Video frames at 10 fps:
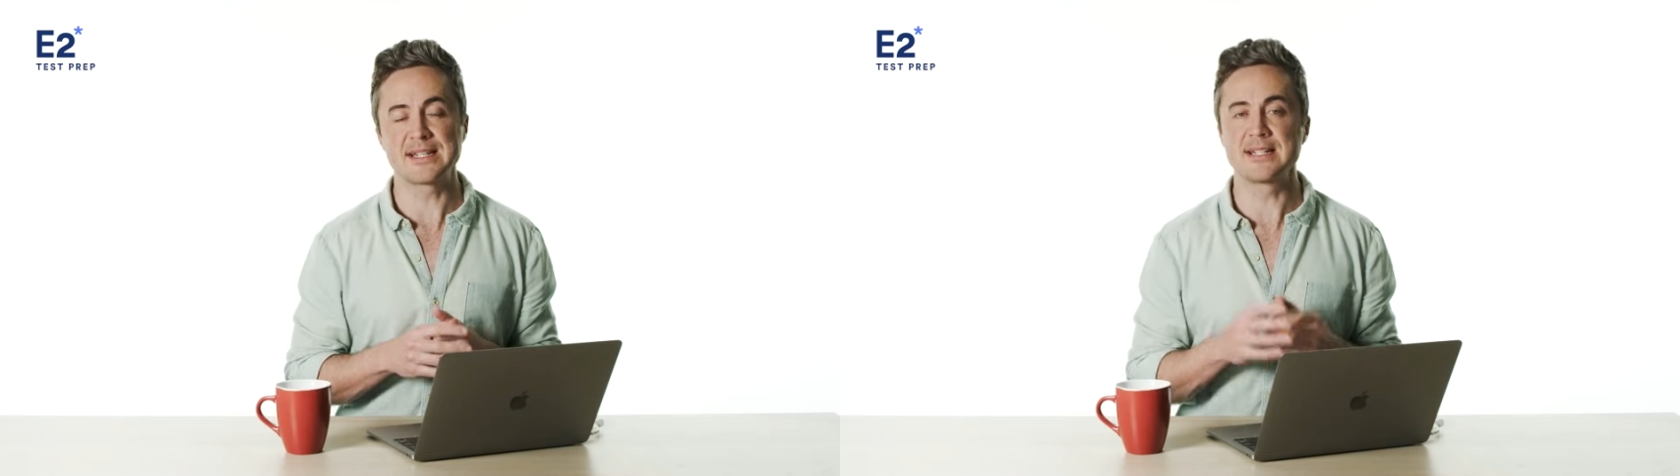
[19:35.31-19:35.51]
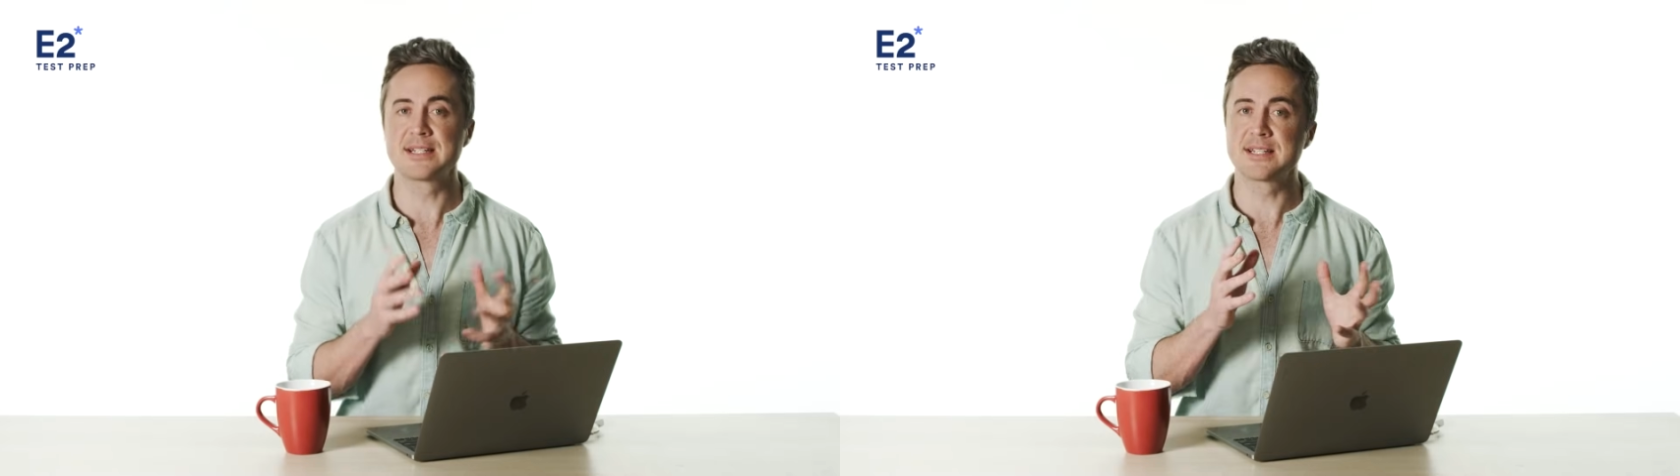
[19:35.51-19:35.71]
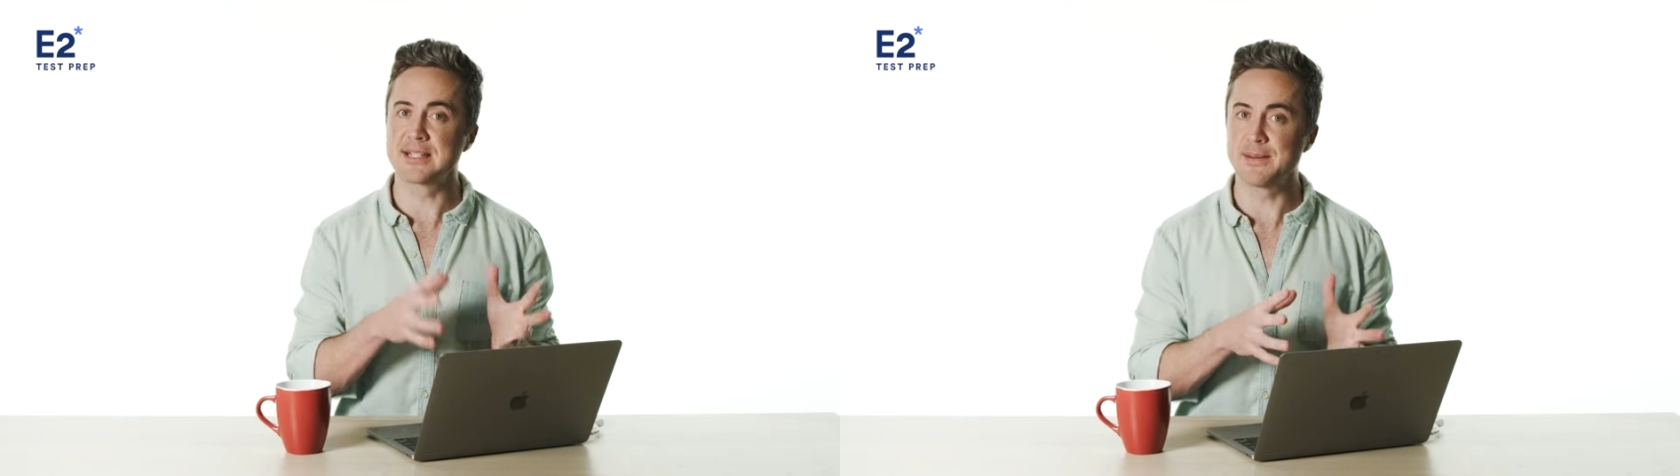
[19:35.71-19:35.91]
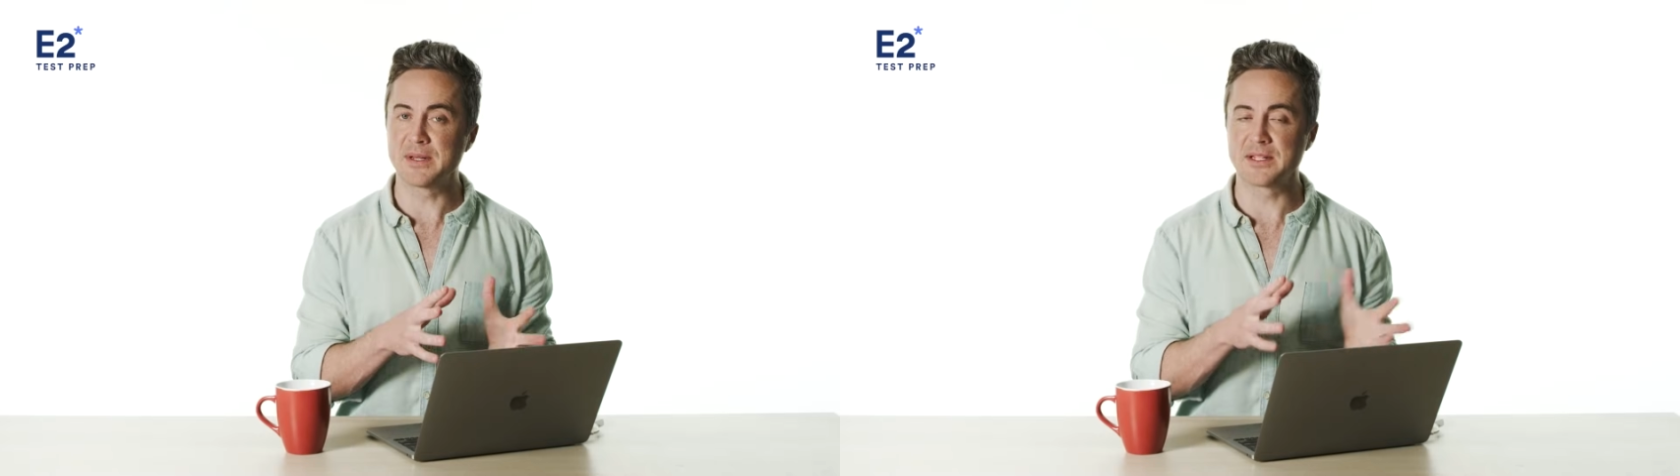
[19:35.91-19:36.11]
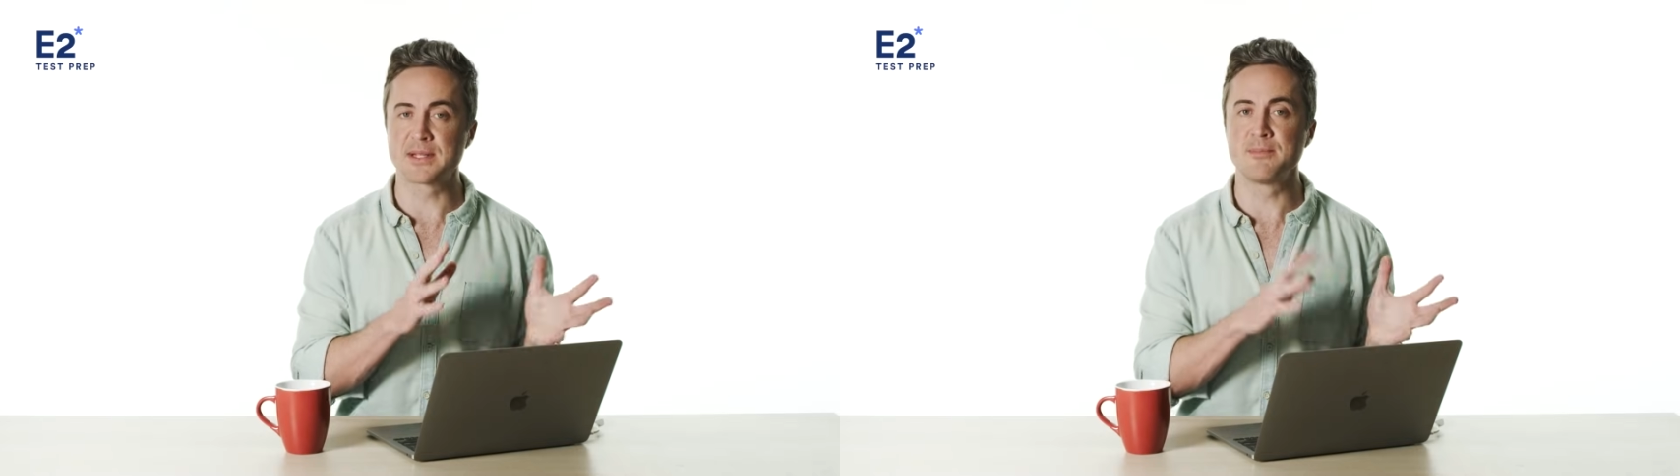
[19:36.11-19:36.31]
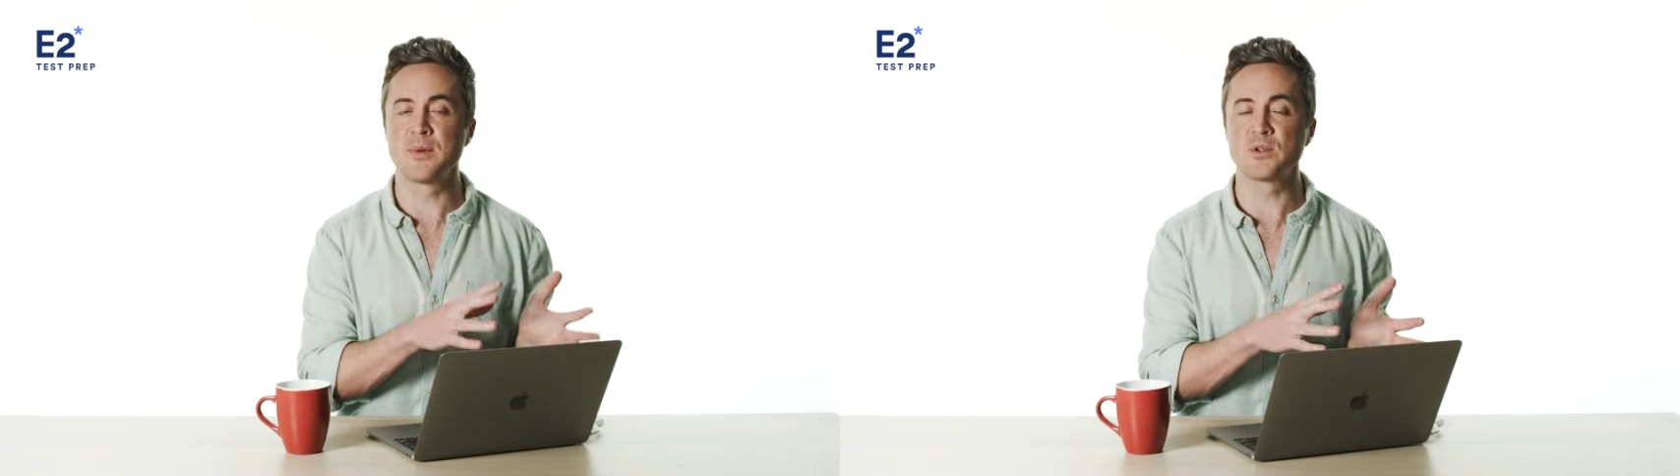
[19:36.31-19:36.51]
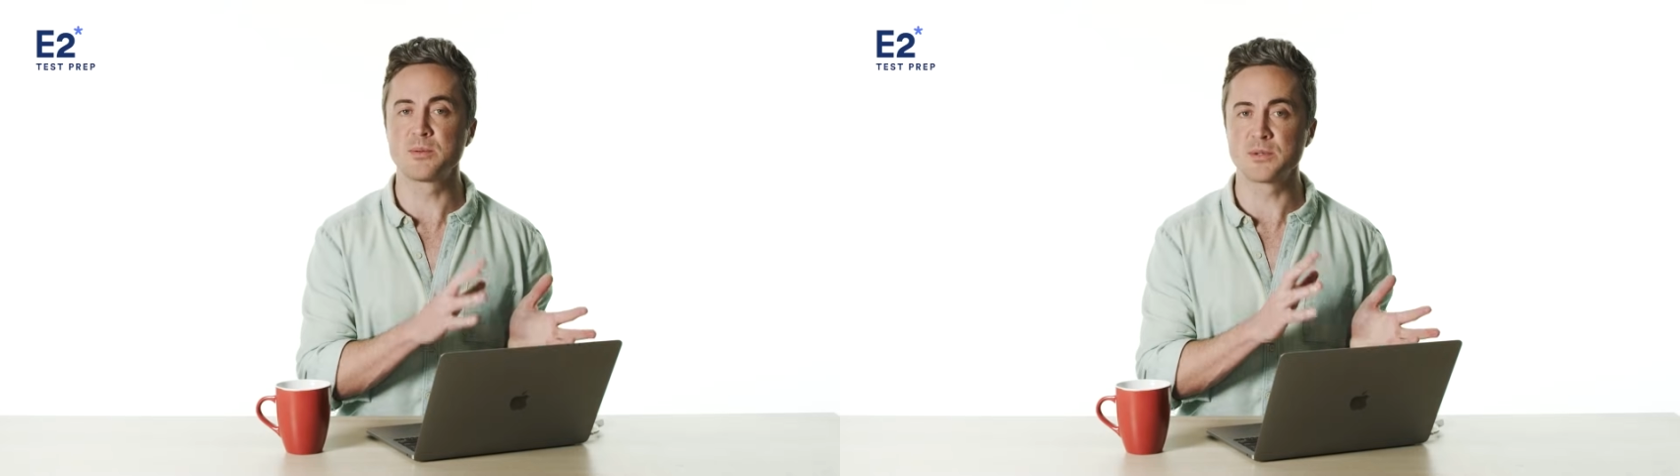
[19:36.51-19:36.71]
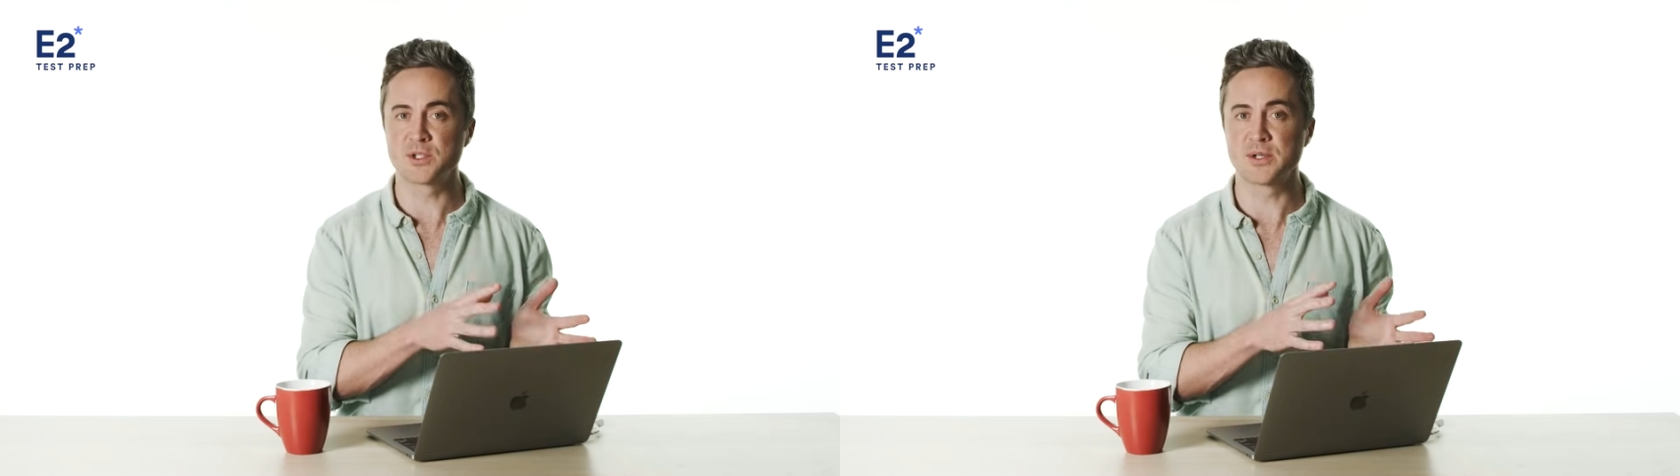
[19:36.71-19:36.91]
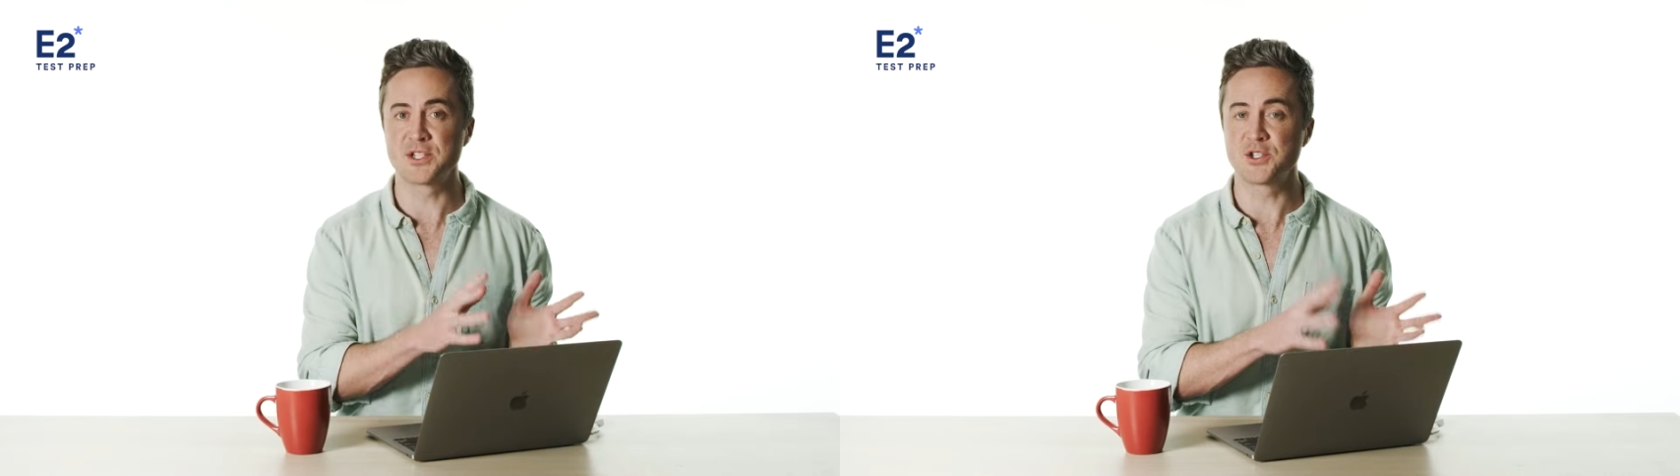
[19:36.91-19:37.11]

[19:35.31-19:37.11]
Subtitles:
is similar to multiple choice,